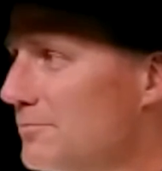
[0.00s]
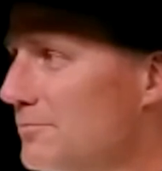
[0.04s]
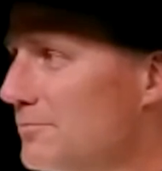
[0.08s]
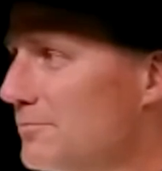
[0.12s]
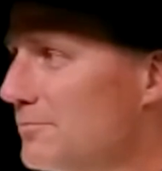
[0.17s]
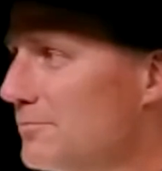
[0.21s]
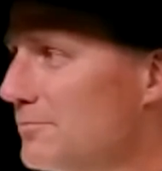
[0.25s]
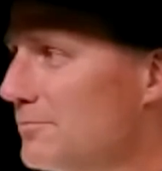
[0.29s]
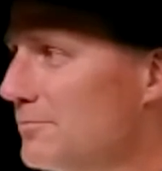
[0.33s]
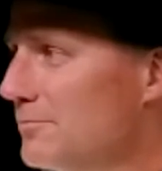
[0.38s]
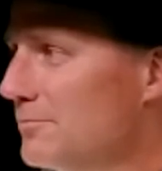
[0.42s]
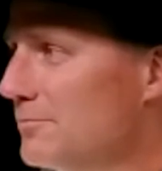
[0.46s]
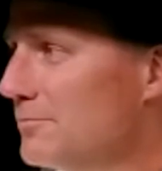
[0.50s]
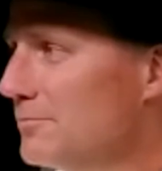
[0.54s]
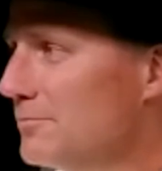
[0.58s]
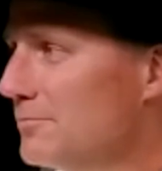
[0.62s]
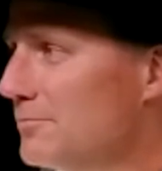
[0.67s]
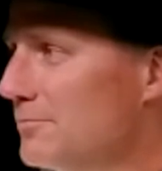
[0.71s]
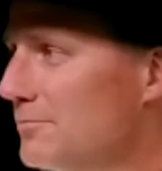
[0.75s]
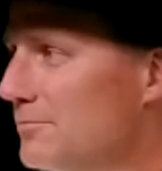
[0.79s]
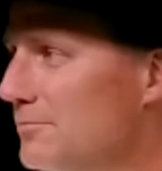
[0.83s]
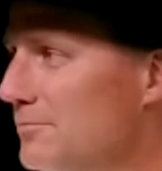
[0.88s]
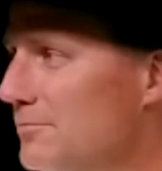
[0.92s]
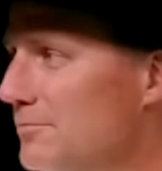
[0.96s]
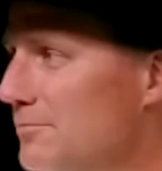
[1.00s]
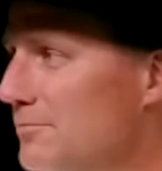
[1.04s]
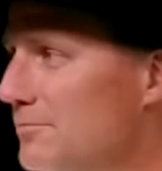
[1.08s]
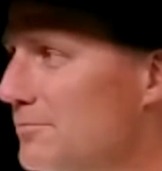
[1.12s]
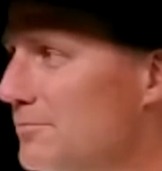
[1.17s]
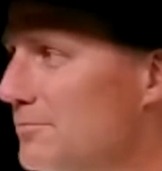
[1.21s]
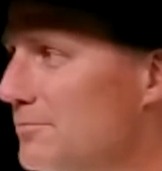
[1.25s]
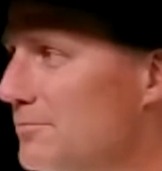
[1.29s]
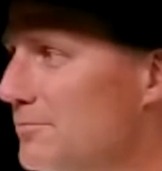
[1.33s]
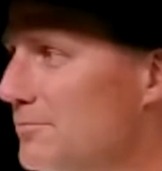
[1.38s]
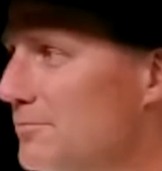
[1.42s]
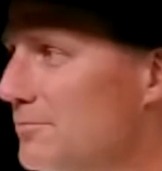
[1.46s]

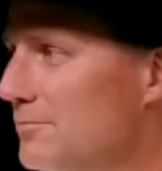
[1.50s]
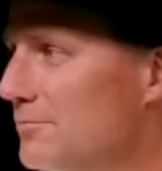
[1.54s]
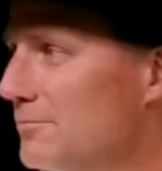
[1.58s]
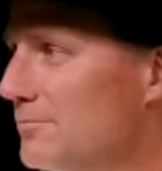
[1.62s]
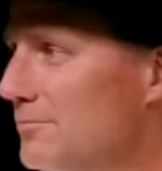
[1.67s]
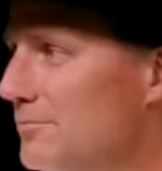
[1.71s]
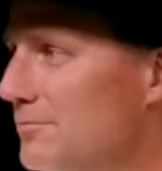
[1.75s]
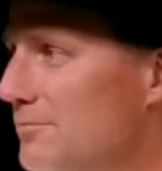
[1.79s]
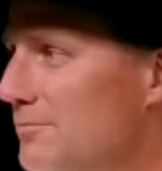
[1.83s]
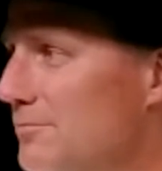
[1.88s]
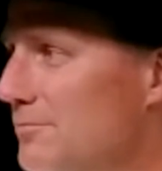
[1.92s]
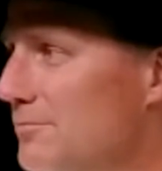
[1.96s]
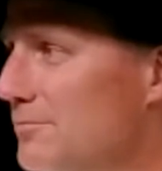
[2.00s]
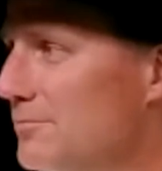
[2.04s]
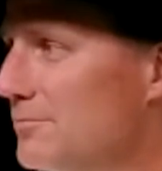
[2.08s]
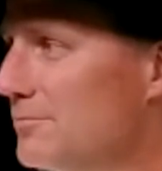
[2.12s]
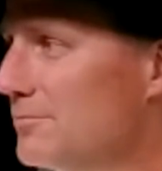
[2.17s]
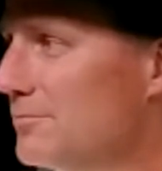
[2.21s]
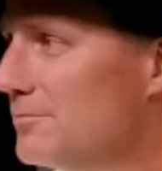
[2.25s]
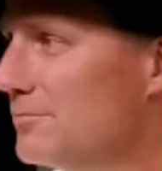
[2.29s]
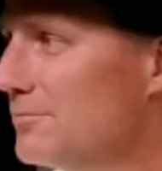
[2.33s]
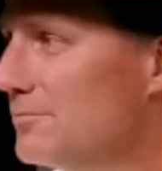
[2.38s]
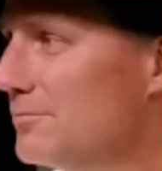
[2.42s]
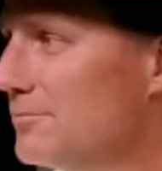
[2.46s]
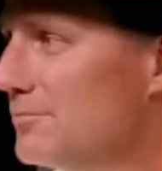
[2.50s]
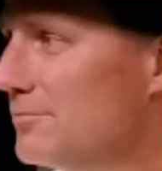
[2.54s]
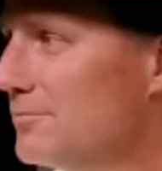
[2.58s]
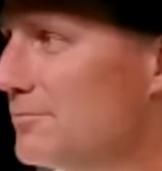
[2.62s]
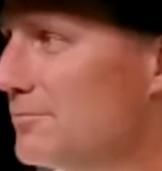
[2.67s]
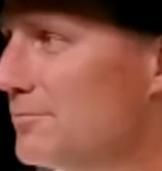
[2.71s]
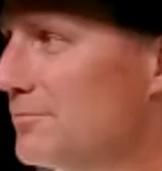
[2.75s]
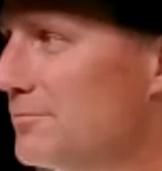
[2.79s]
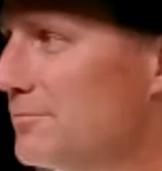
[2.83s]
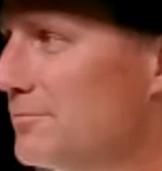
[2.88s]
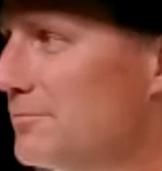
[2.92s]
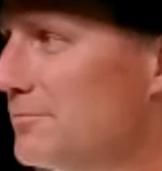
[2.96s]

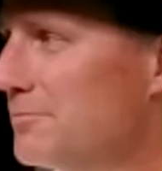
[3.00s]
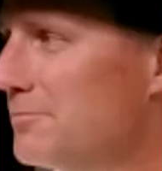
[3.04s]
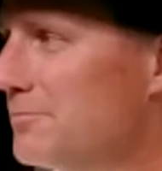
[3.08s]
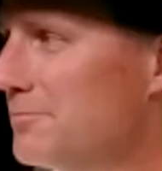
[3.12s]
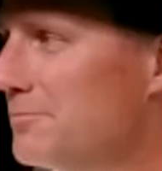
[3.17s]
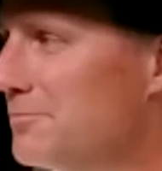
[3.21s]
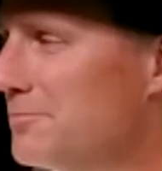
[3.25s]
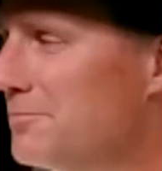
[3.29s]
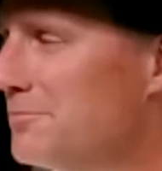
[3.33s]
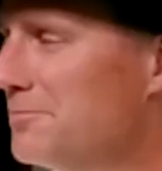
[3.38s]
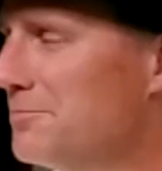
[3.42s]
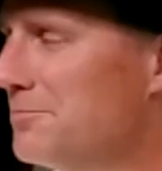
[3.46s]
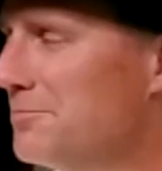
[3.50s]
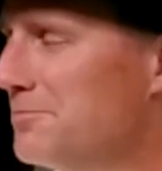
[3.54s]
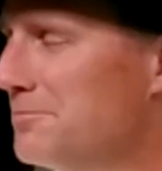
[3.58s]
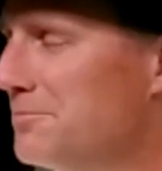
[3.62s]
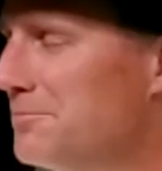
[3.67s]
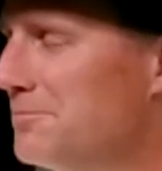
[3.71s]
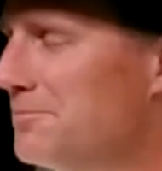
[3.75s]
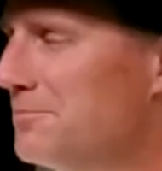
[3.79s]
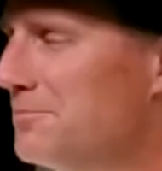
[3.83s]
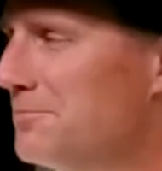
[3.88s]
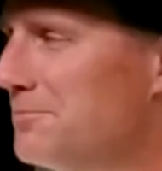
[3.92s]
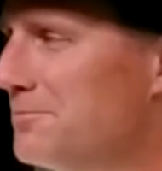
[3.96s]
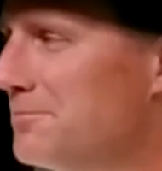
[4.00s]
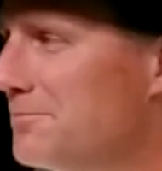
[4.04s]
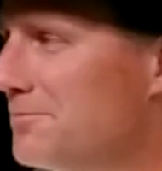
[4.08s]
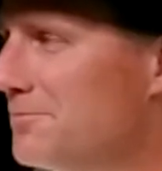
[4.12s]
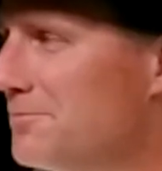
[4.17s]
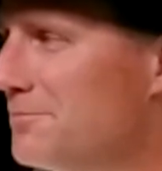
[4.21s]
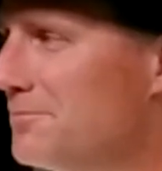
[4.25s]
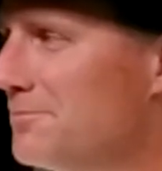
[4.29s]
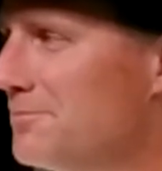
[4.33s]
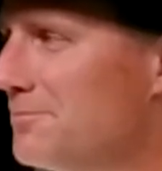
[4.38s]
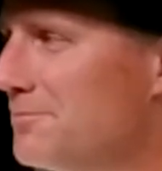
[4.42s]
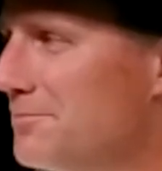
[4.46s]

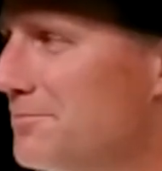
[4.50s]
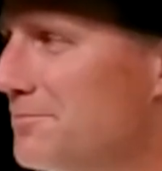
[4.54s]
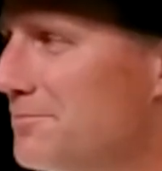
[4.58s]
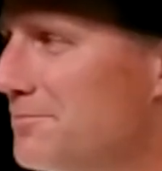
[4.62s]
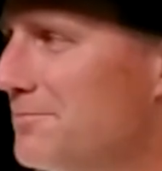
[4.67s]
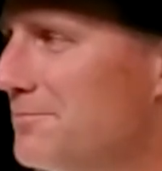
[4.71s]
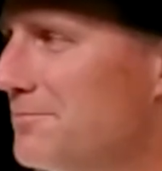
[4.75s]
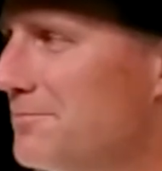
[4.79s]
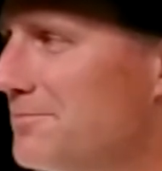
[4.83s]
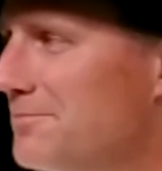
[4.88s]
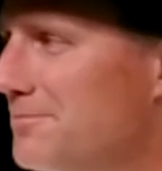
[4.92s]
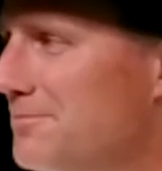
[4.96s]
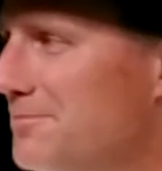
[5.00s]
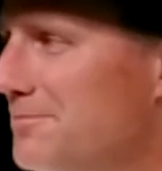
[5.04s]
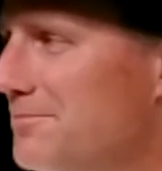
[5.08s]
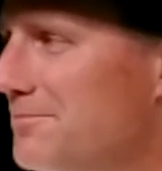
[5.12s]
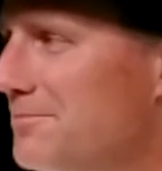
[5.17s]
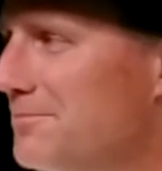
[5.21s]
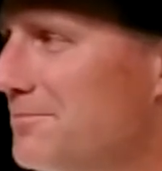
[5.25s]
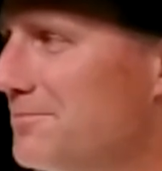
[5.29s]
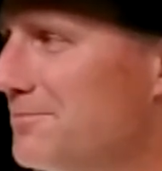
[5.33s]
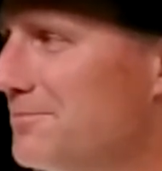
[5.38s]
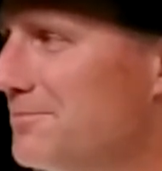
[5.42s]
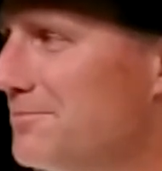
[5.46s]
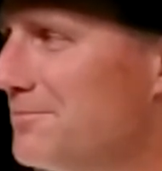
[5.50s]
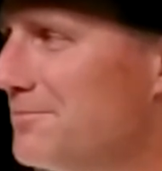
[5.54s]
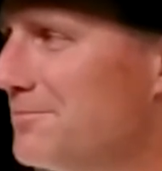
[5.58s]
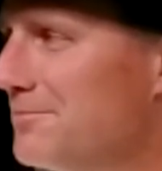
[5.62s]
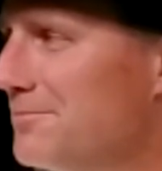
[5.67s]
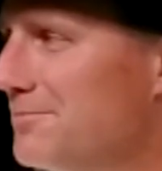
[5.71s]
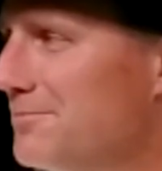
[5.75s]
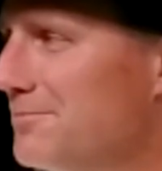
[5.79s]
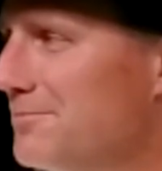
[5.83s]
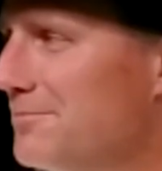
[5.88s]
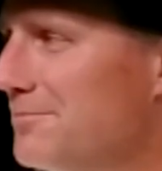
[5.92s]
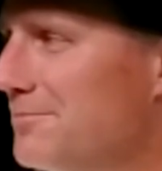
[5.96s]

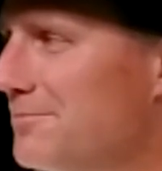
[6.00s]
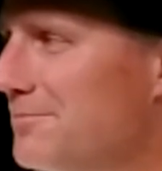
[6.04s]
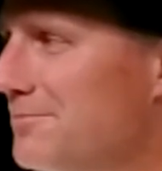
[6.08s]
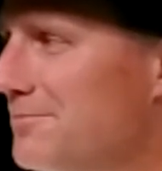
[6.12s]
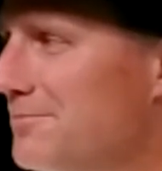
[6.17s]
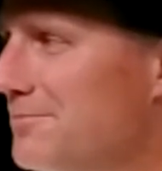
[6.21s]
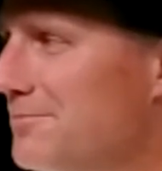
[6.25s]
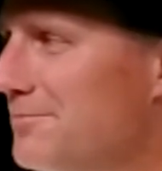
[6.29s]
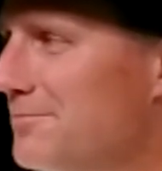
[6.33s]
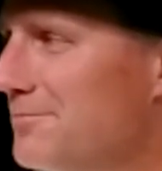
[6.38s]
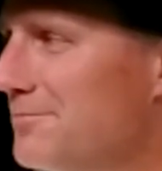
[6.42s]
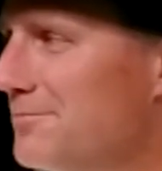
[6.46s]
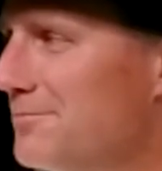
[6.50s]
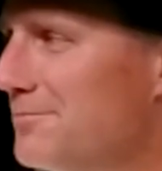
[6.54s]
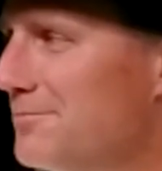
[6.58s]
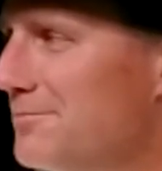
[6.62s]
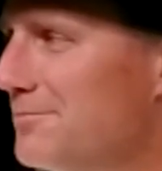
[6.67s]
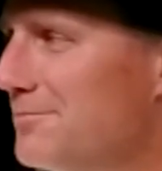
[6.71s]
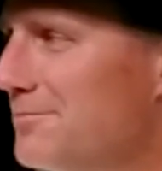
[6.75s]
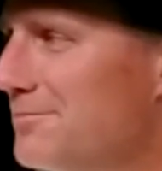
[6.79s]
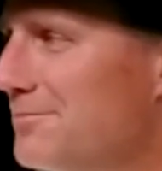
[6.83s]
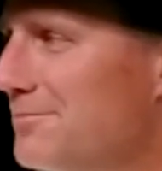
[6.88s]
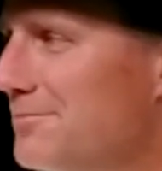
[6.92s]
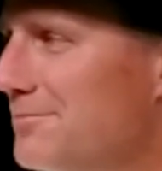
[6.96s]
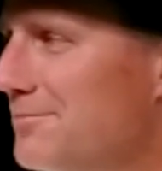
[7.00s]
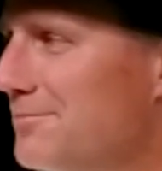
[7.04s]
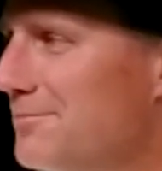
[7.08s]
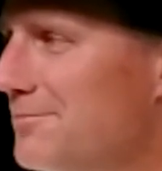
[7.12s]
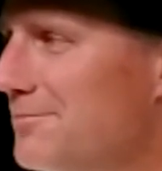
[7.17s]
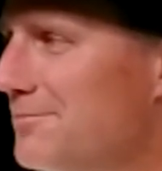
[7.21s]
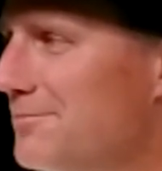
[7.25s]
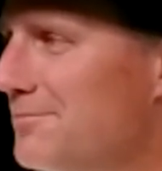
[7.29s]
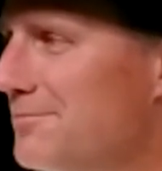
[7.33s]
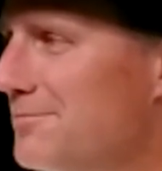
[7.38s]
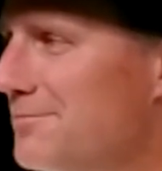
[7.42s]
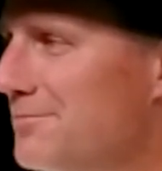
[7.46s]

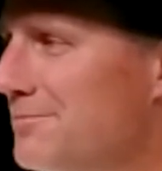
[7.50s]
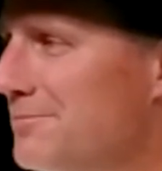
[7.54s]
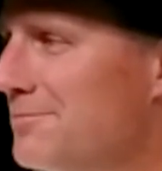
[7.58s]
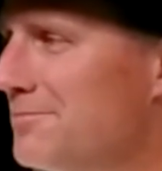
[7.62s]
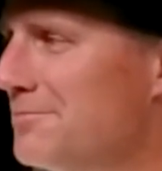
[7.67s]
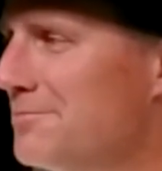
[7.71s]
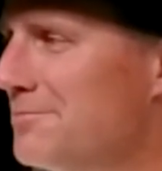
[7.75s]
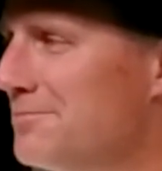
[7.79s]
No words are spoken by the person on screen.